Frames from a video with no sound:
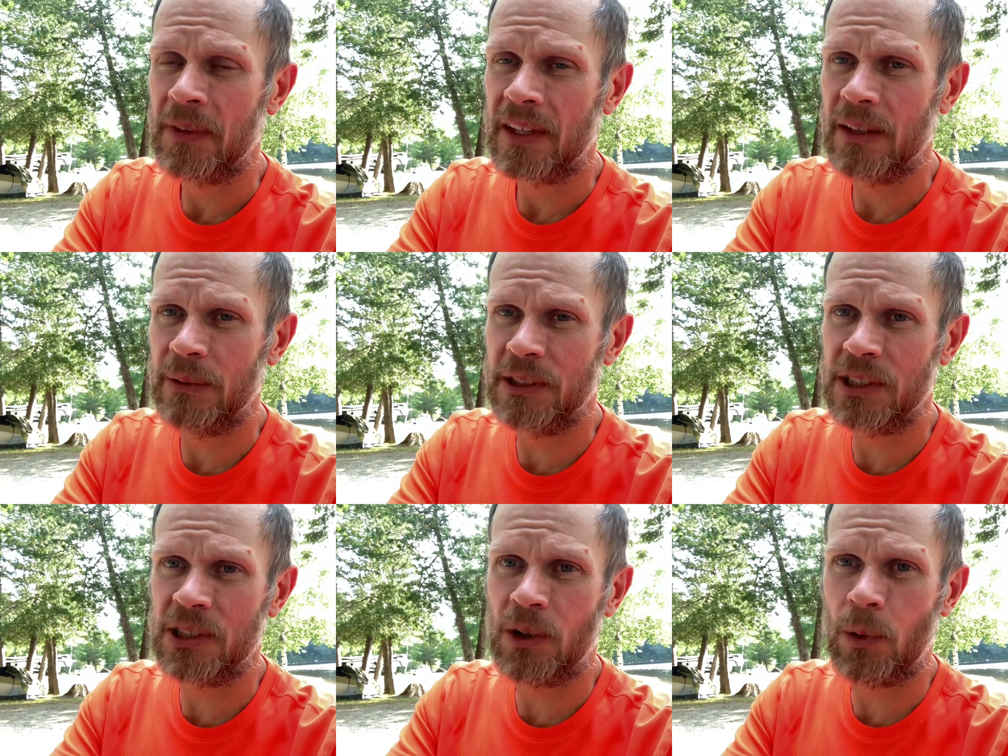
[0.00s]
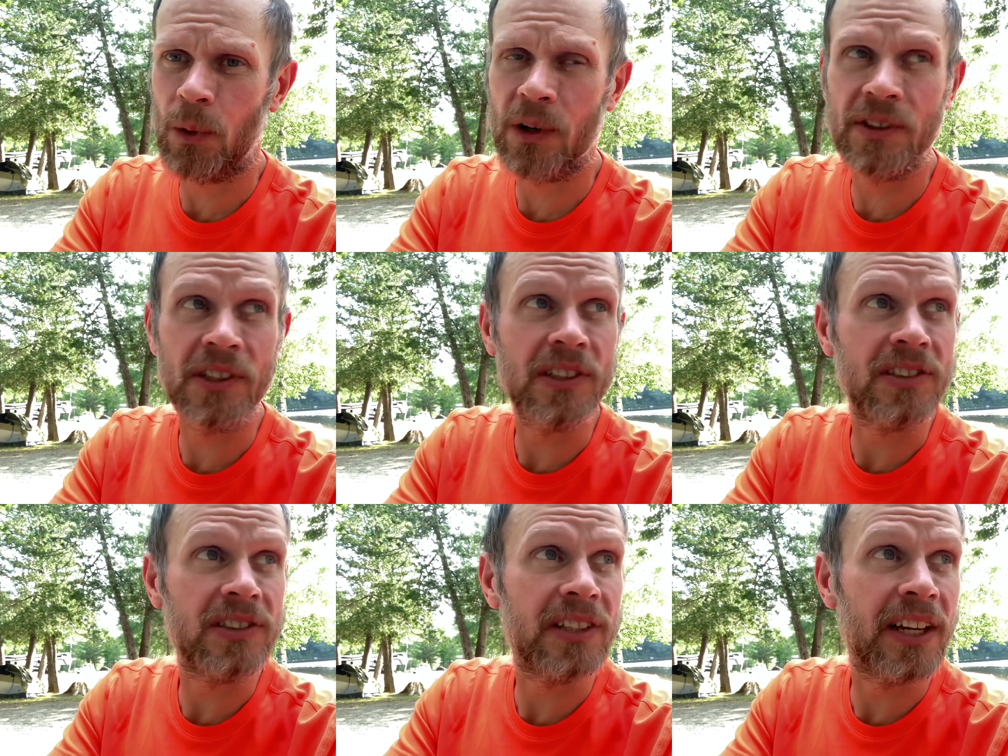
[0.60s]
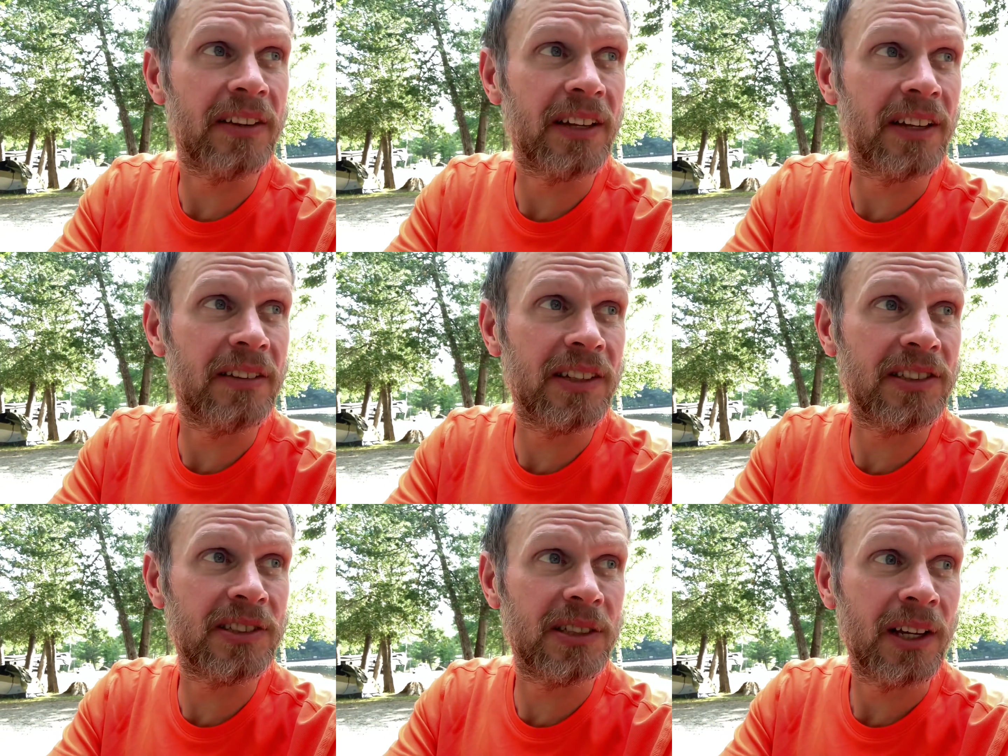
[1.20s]
It was just gorgeous. And then
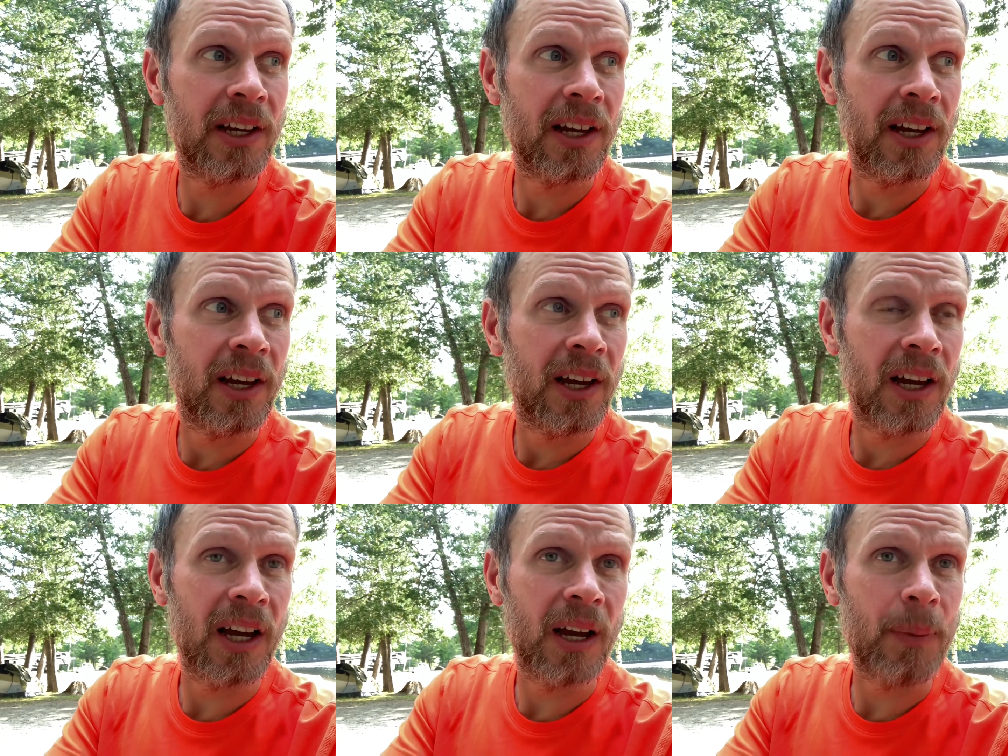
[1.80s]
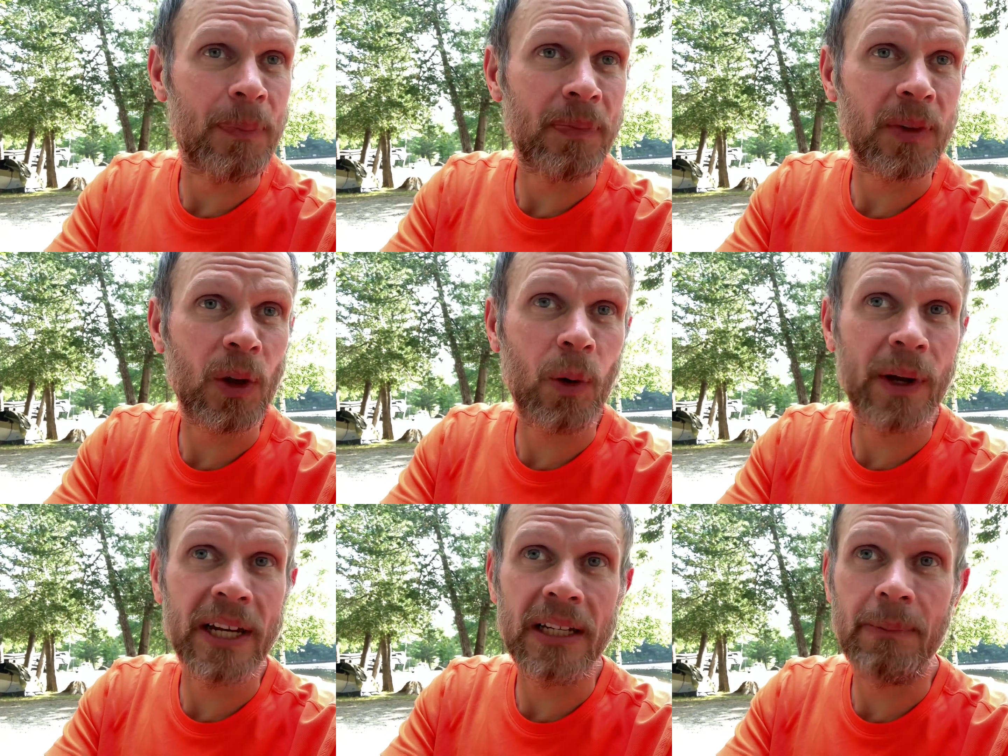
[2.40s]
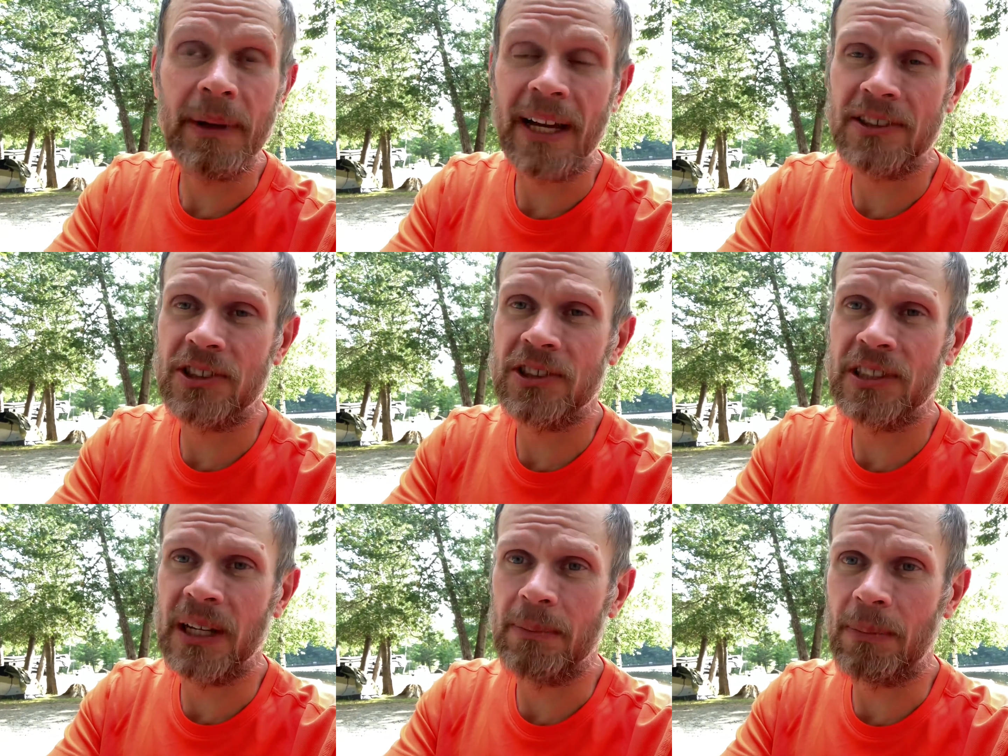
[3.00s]
this, going into Baxter
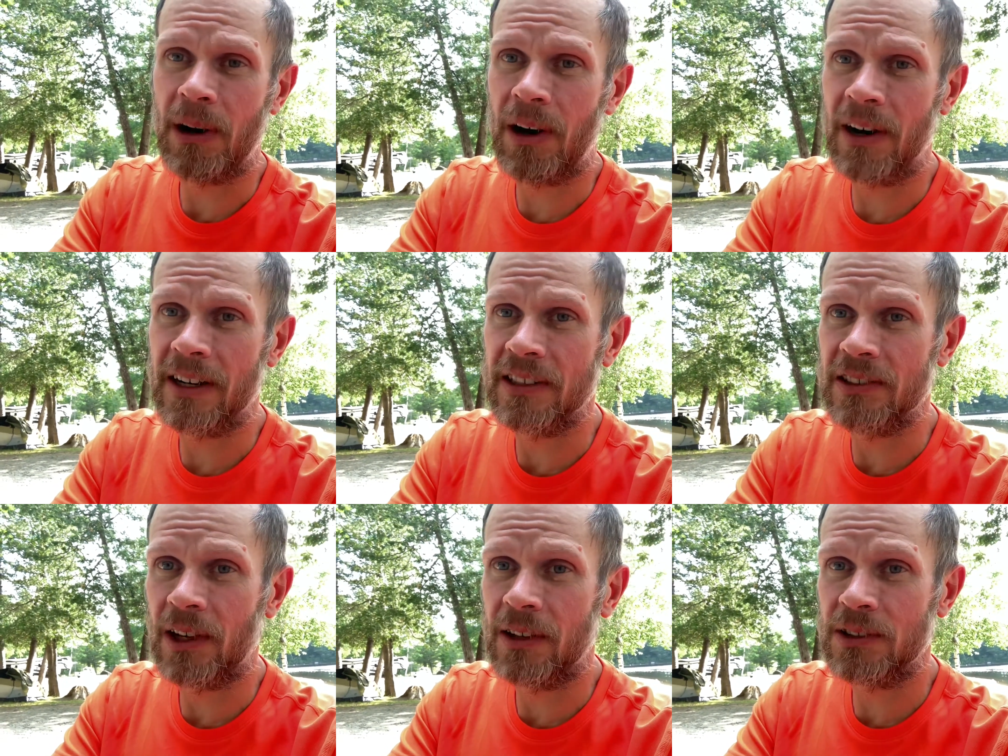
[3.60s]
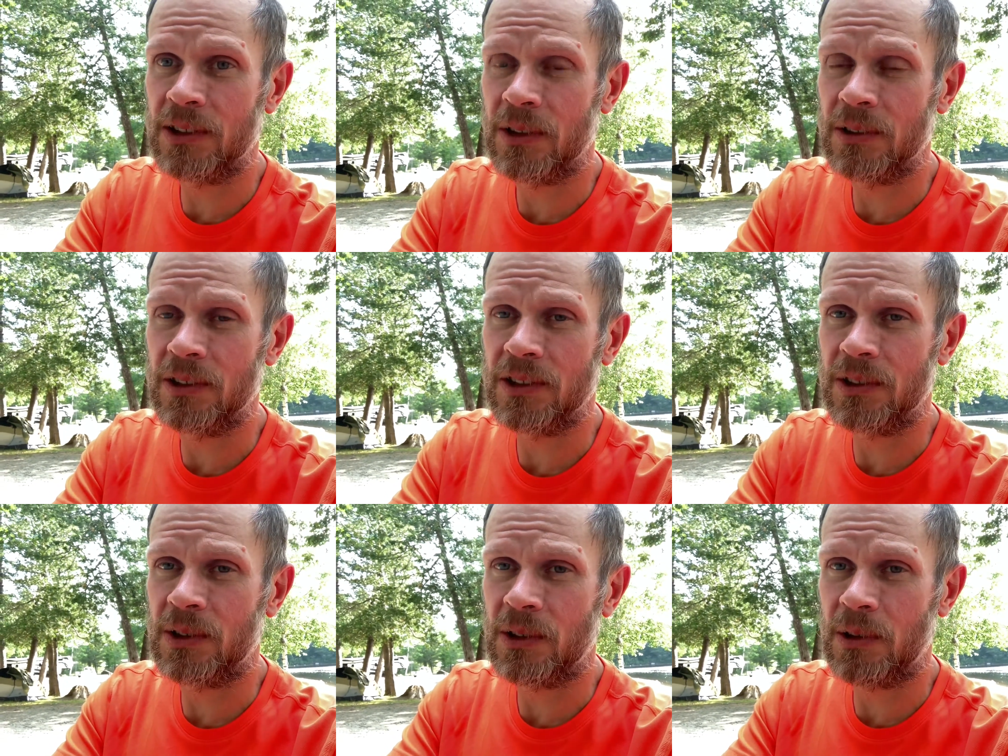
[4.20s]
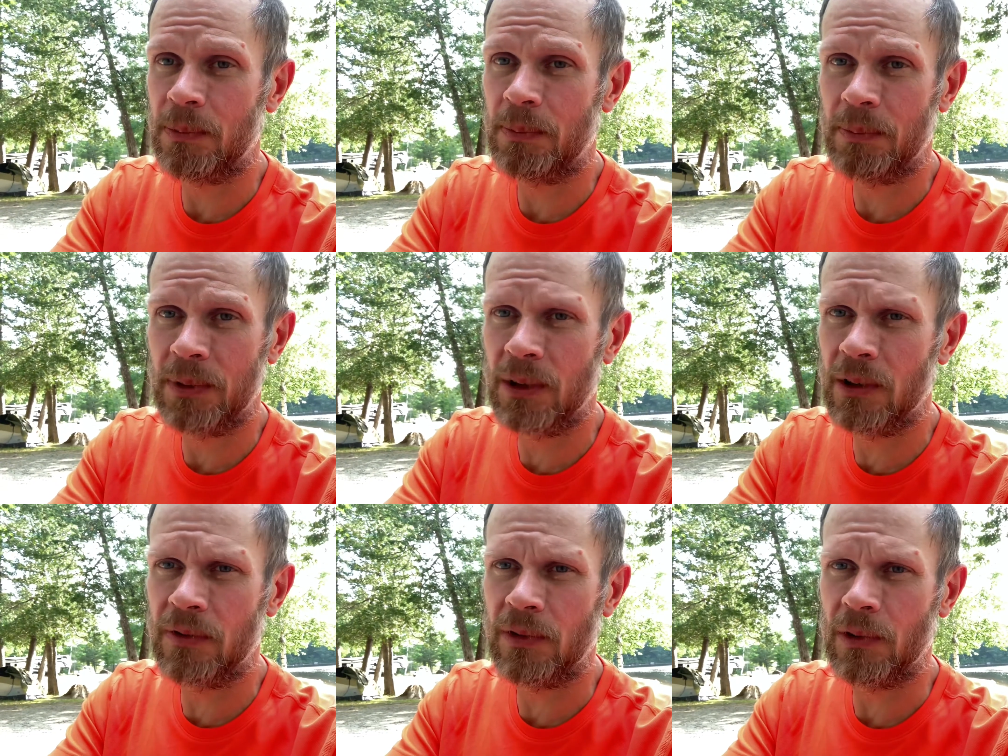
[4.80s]
State Park is also just
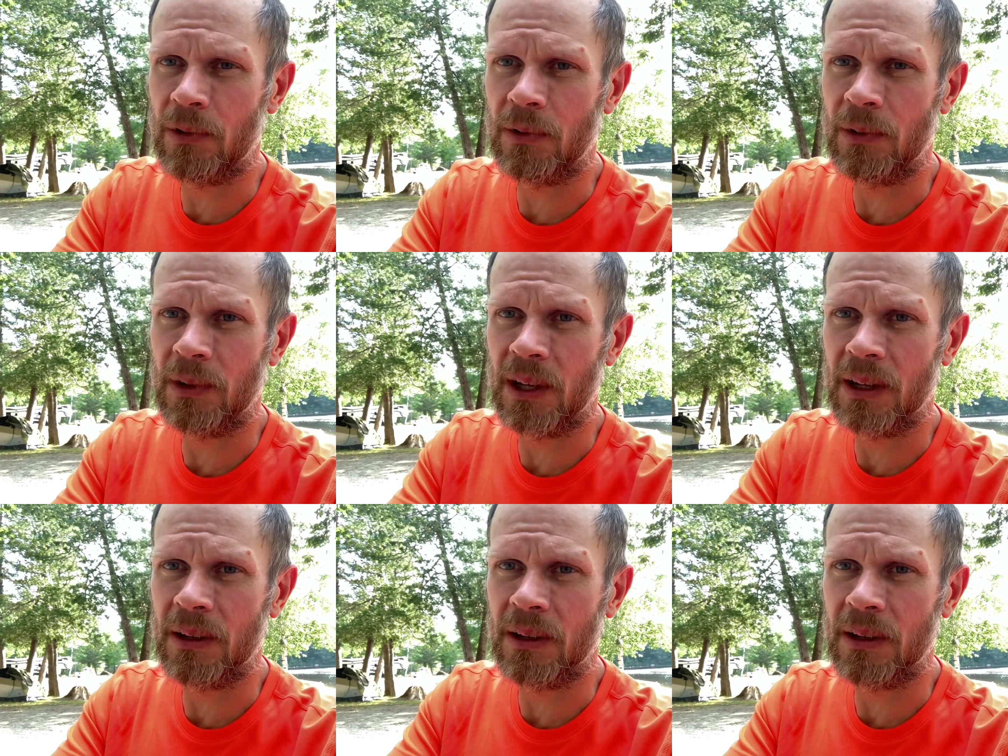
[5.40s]
beautiful,